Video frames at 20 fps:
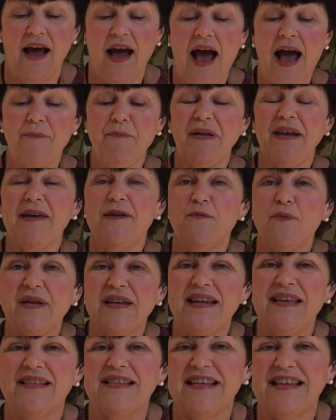I believe we
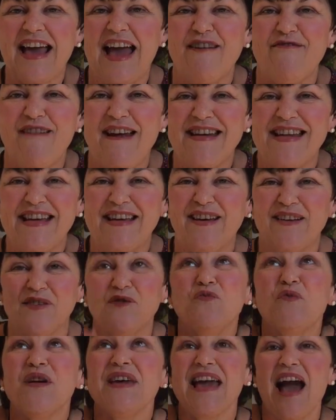need to get ready
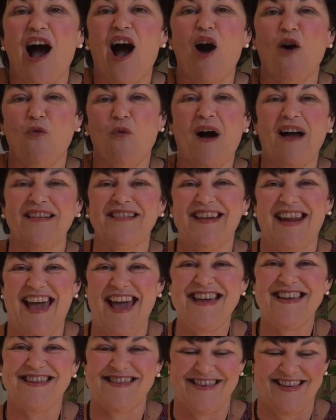because we are one
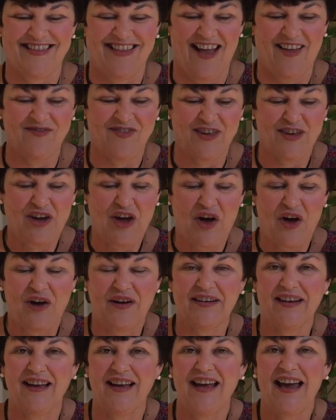nation under
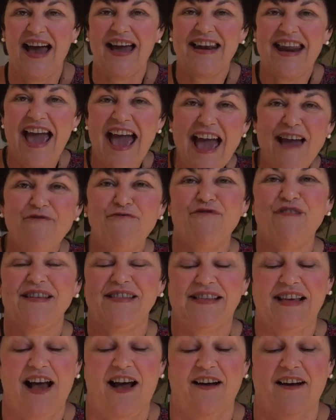God. And every
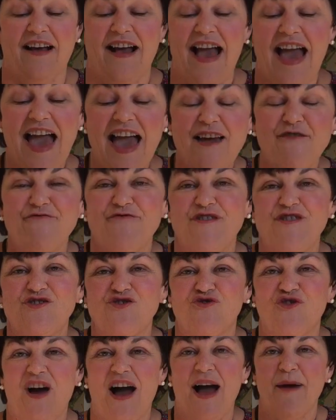tongue, every
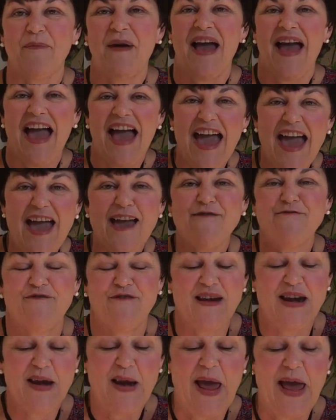tribe,
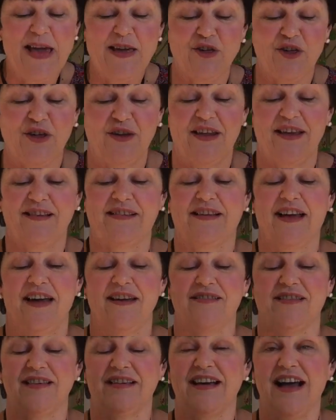every nation is
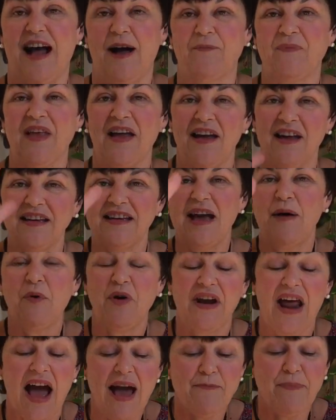going to come. Come
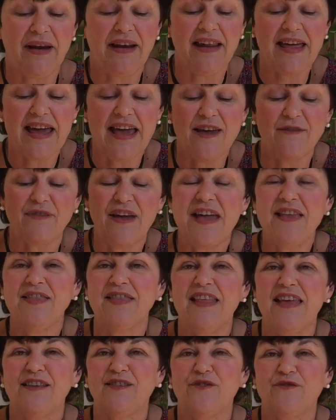on, I believe
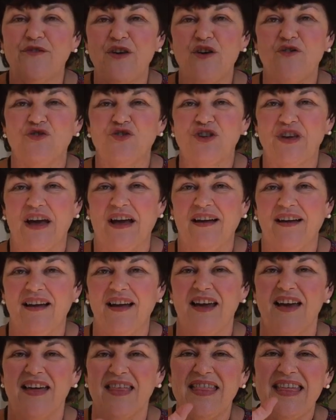in this future,
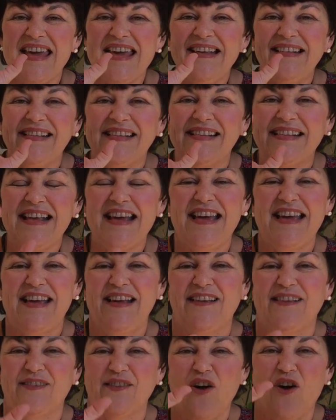these
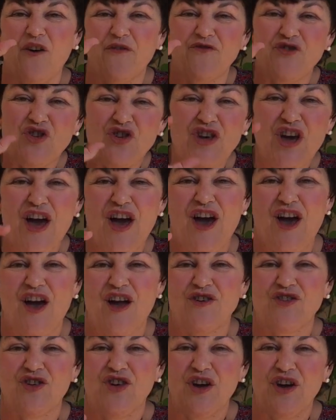seas of
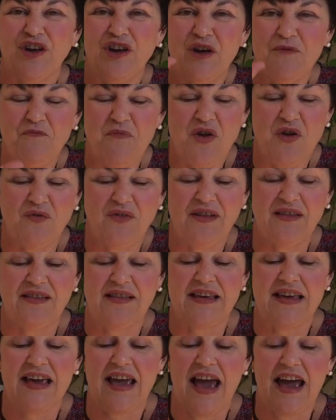church,
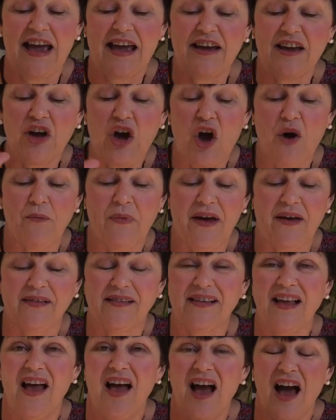community and
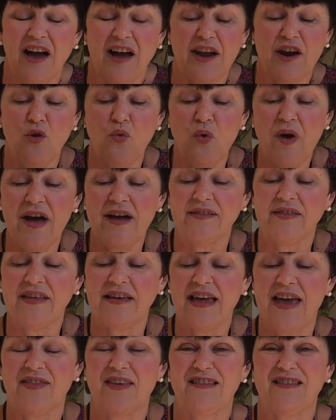commerce are going to work
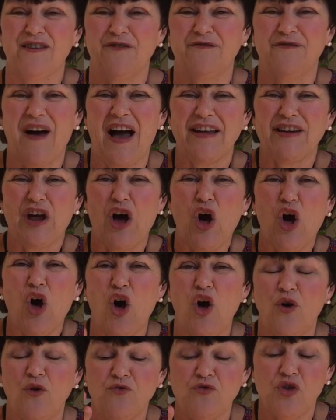together to find a
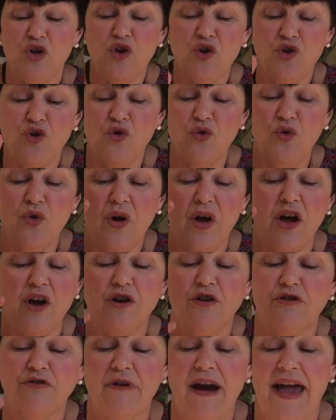whole new
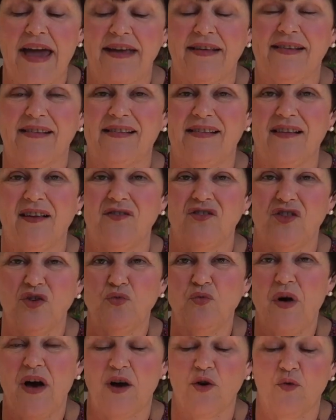grace to
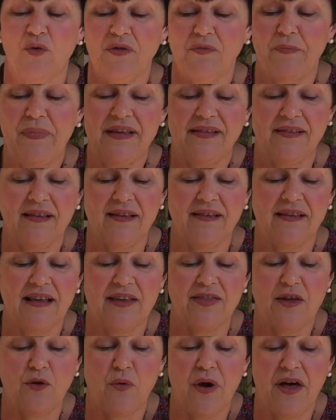work with business
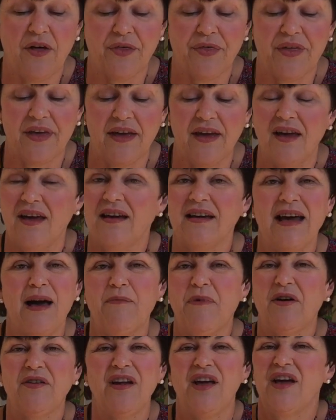and the wealthy. Come
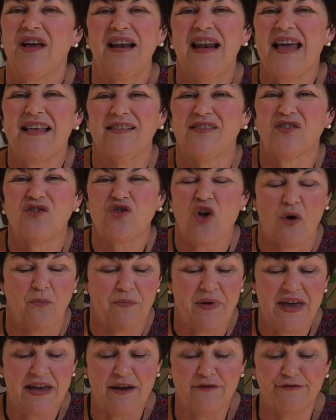on, let's stop
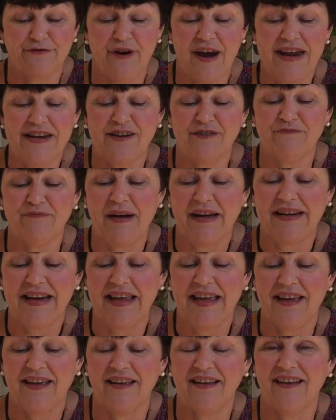being afraid of
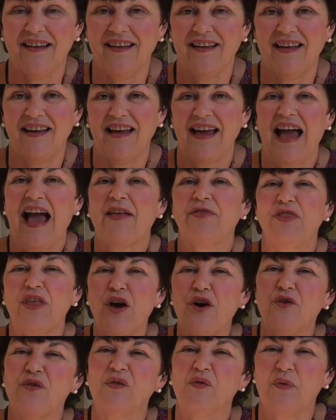money and
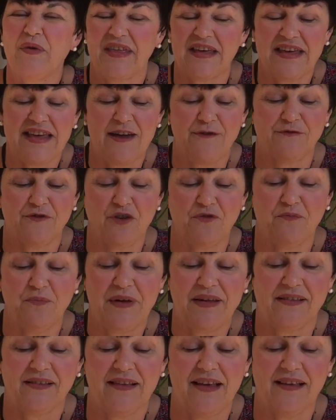those with a gift of
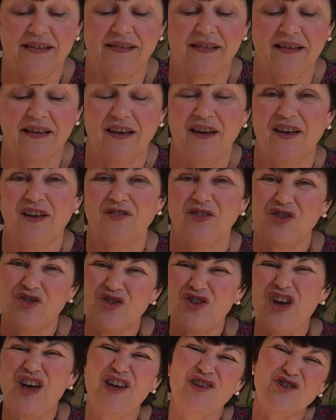business. The
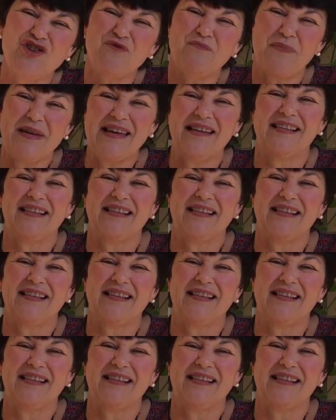church should be a